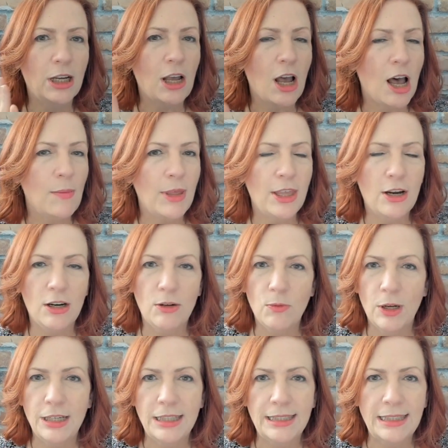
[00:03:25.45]
comma there and
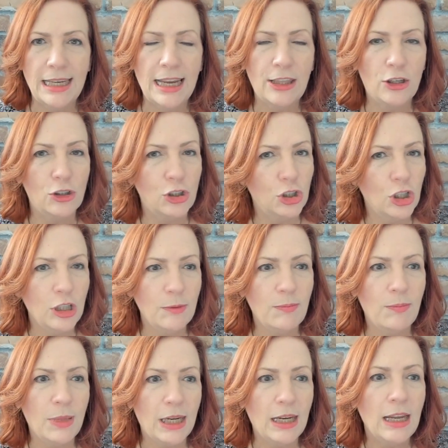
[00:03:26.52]
one is saying there
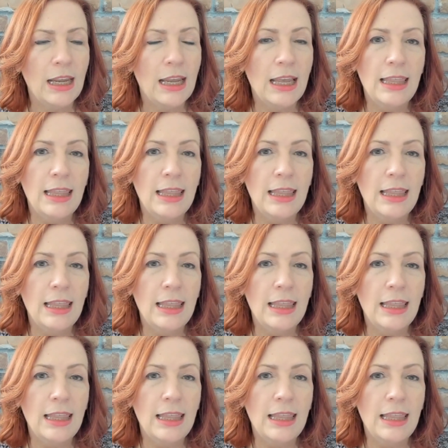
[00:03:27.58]
shouldn't be,